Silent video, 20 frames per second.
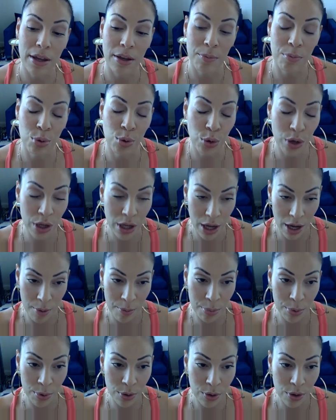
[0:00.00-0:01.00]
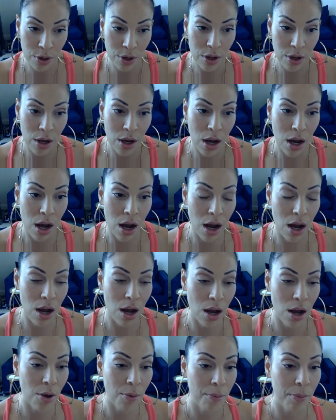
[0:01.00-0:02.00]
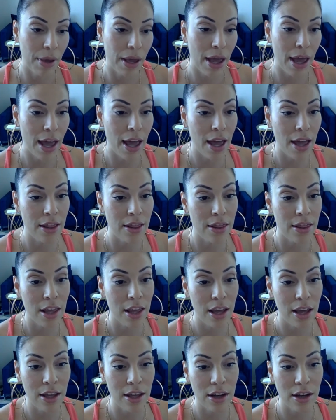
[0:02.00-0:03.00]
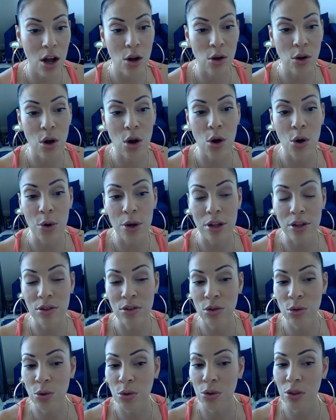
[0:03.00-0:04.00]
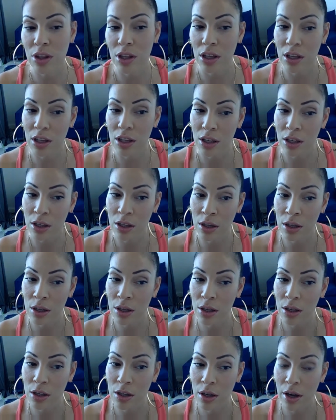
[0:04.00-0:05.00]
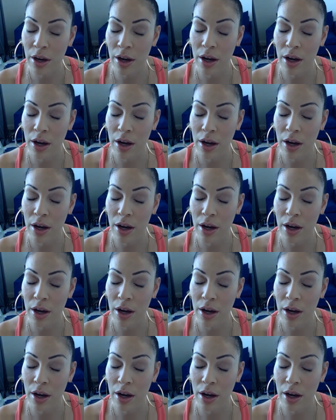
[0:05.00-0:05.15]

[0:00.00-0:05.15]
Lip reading: mic preamp. And then I'll go into the